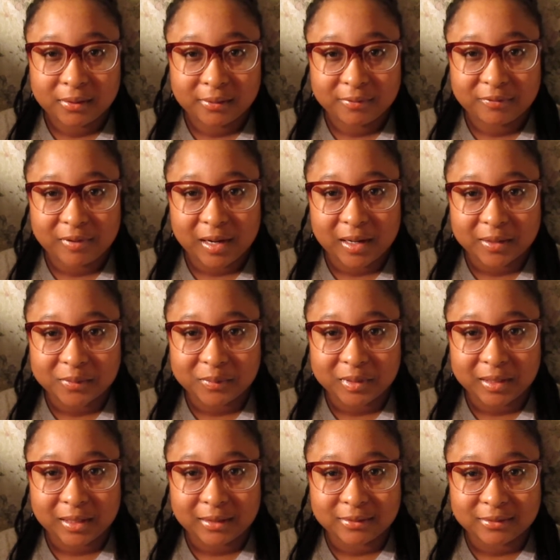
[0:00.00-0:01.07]
for
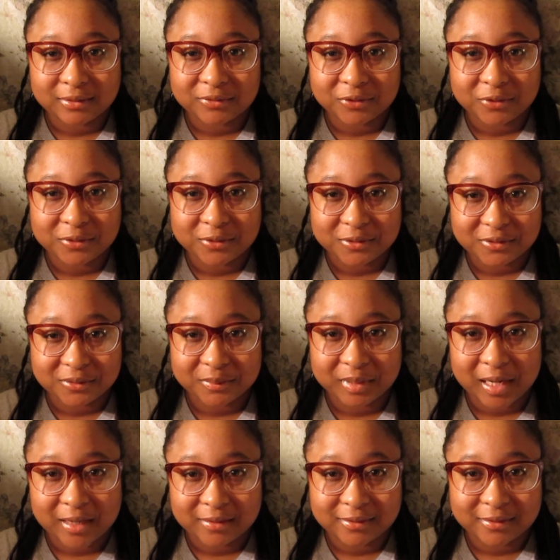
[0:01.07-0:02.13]
Halloween. I did record some of
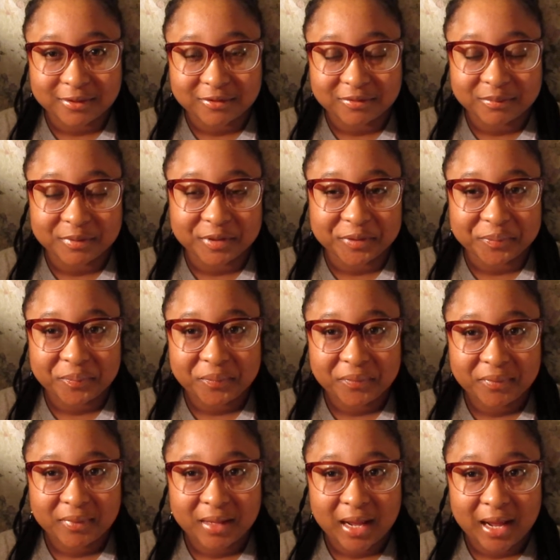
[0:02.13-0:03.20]
that stuff, but
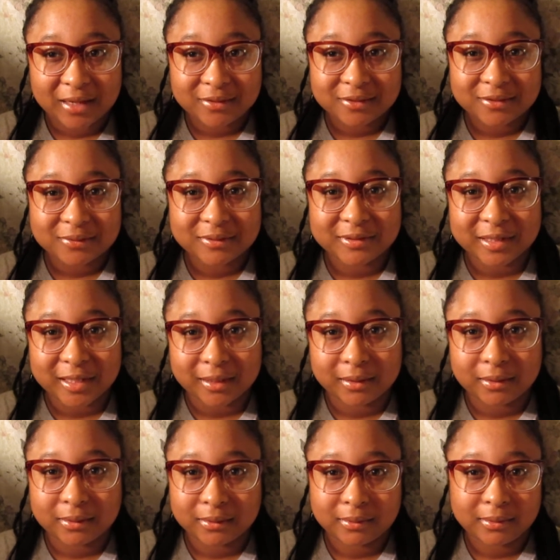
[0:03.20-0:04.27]
I just was like,
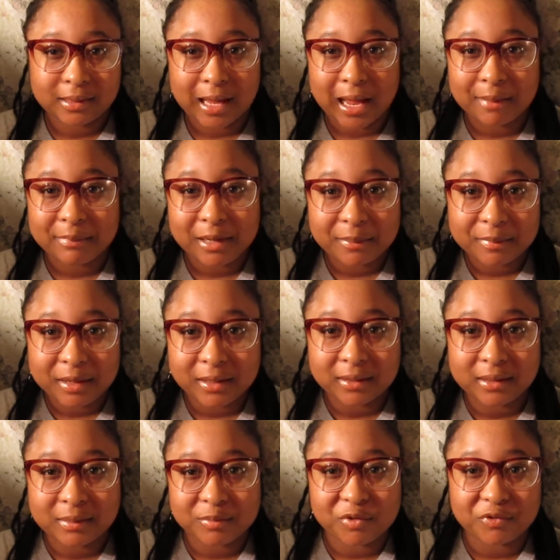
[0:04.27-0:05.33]
I'm not making
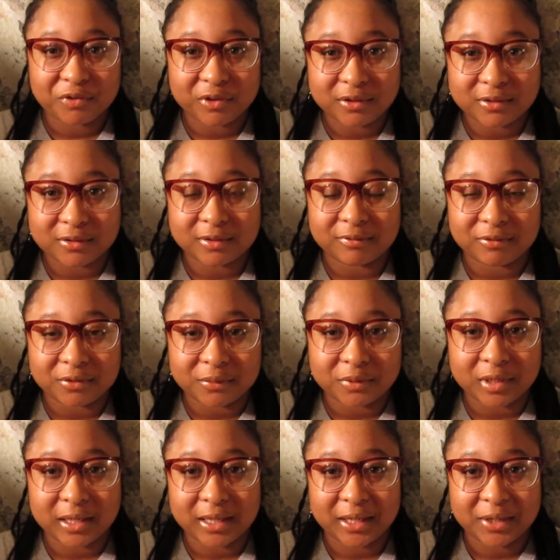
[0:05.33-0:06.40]
any more videos if no
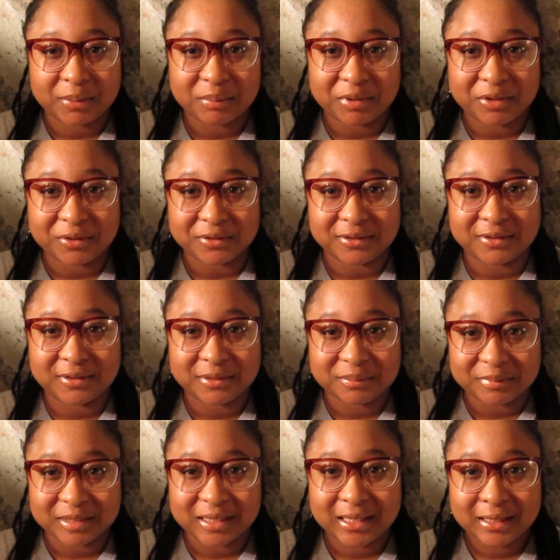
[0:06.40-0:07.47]
one can hear me or see
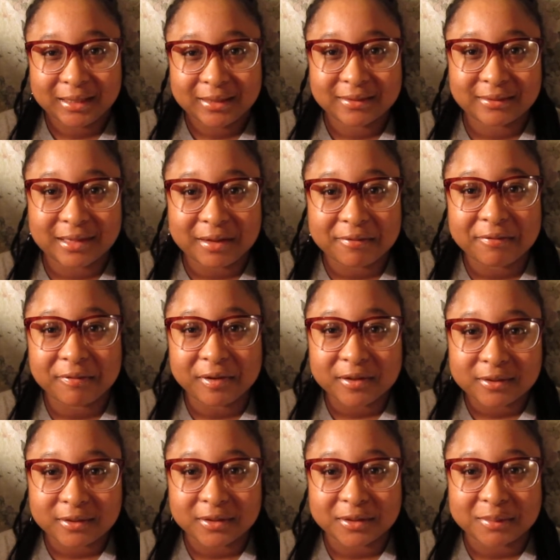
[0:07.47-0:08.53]
me. It's not fair
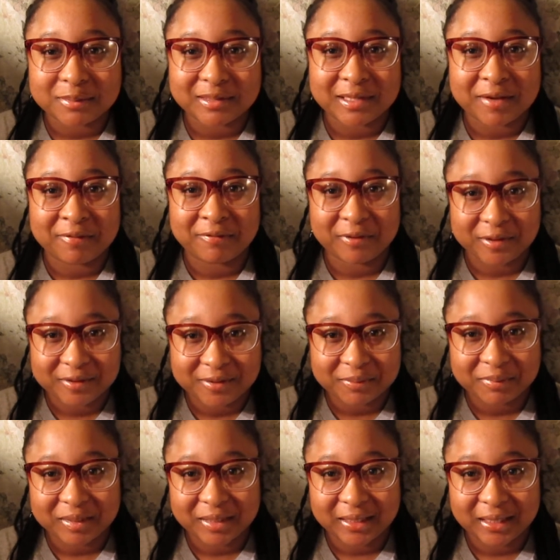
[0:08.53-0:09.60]
to them. It's not fair to
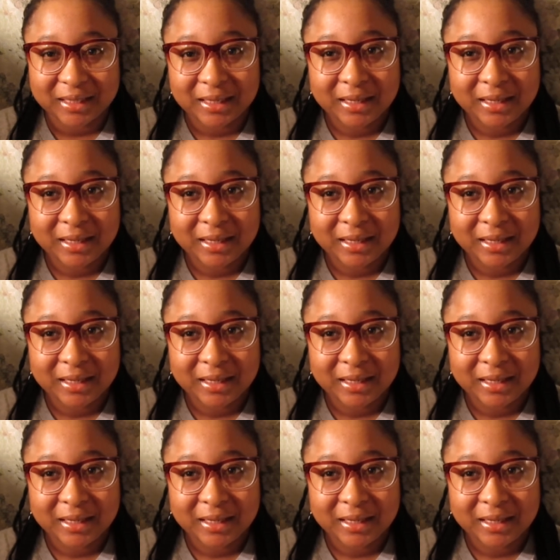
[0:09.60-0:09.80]
me.